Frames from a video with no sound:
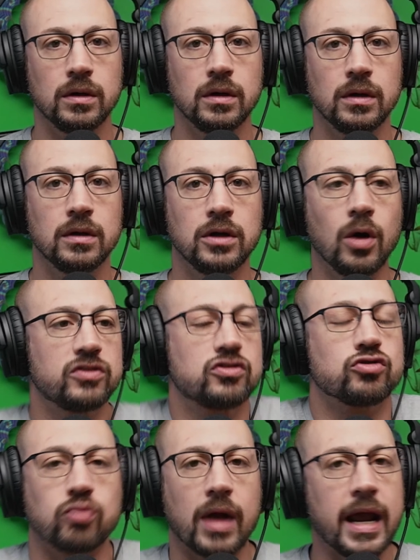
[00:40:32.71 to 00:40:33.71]
No, it's
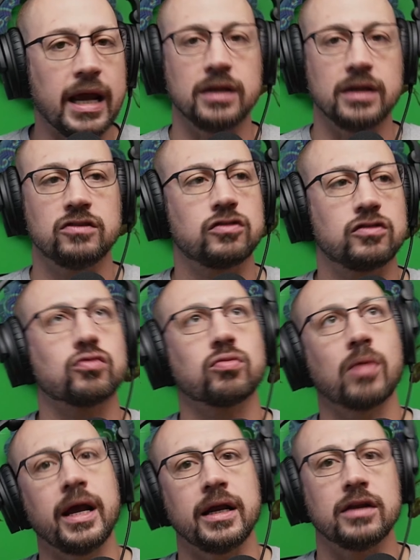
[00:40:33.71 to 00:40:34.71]
grains. It's
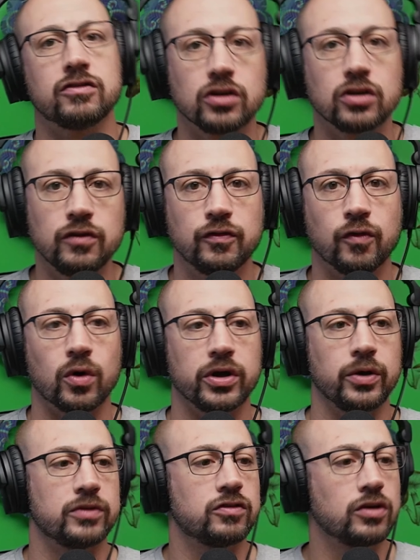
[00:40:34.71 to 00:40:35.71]
great. It's good for you.
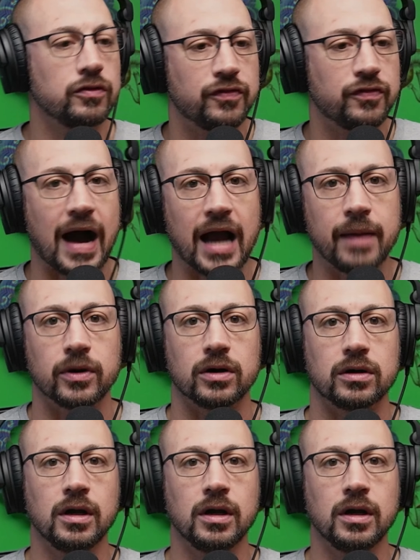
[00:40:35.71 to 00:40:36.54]
It's good fiber.